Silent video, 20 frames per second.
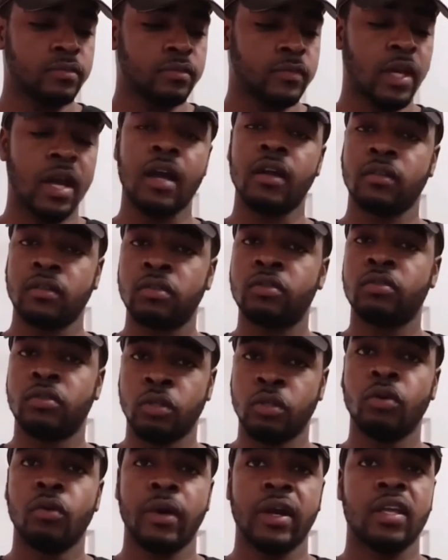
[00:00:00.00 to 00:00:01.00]
I
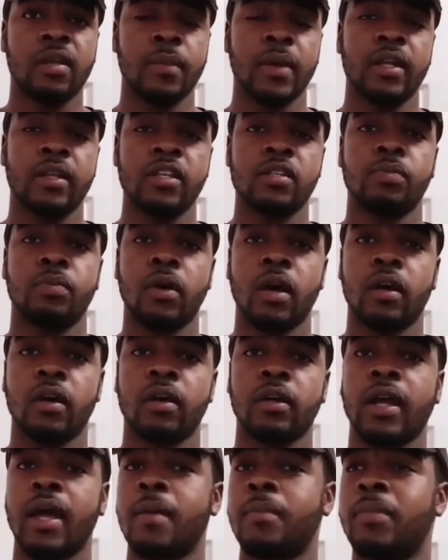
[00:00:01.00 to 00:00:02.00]
do recommend this
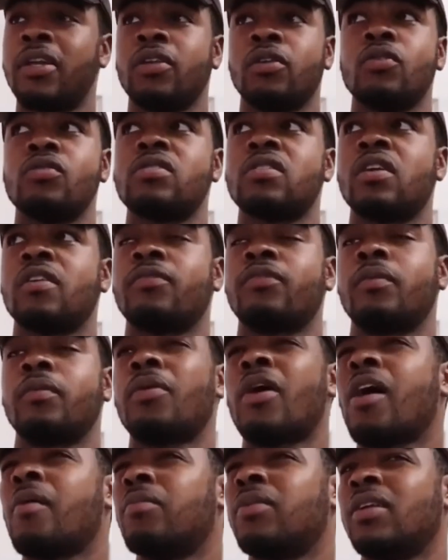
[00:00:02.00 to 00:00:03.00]
product. I've been using it for
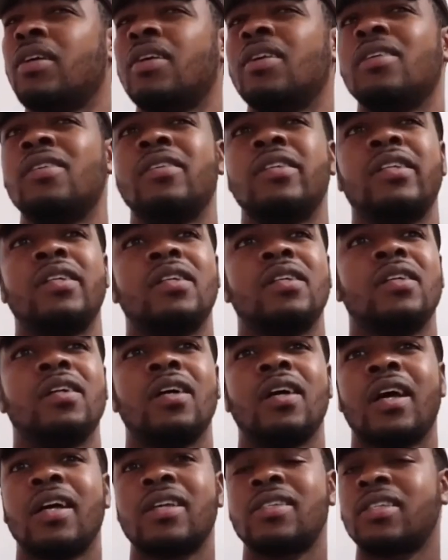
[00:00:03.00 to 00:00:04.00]
probably,
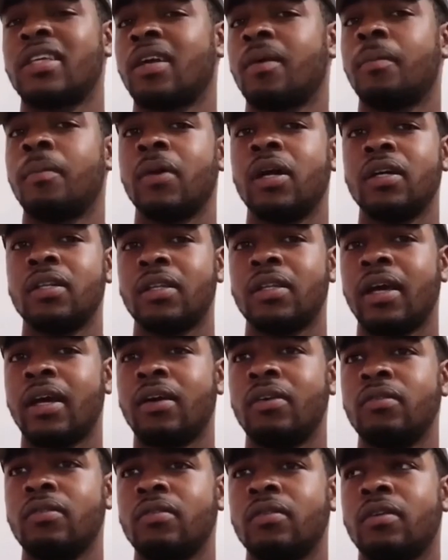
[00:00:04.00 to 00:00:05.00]
I say, a month
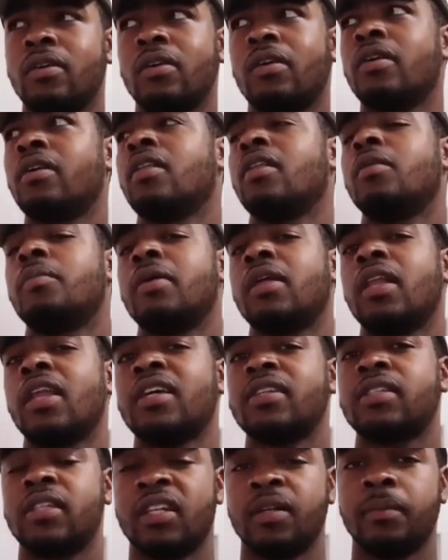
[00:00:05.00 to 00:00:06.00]
now, or a little bit
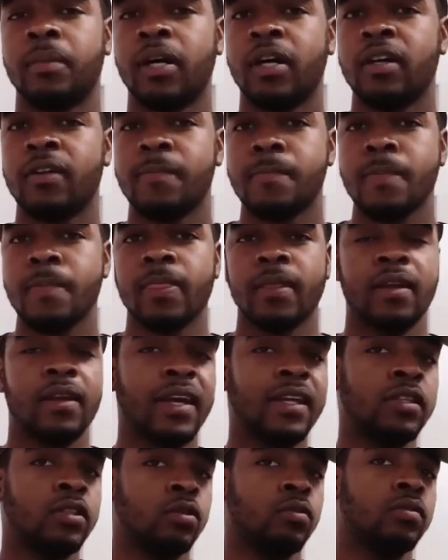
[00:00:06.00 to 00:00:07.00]
less than a month, and I
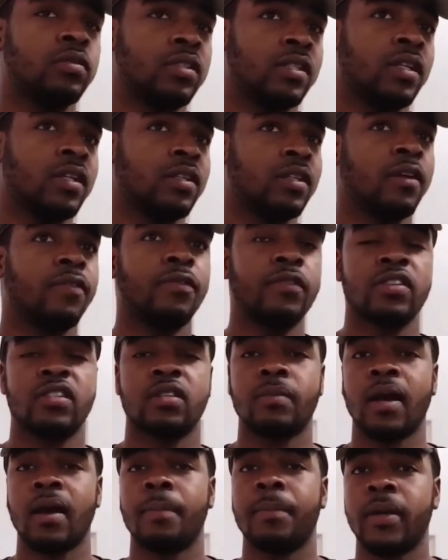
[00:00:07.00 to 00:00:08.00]
do see a difference in
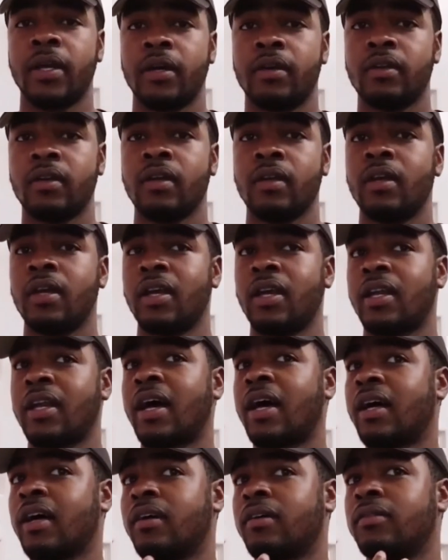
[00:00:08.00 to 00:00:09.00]
my beard and
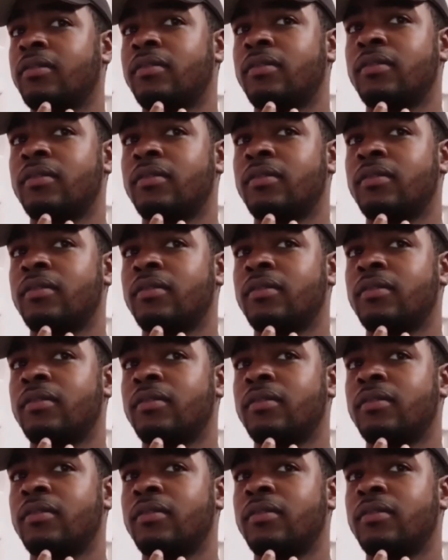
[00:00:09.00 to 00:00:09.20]
how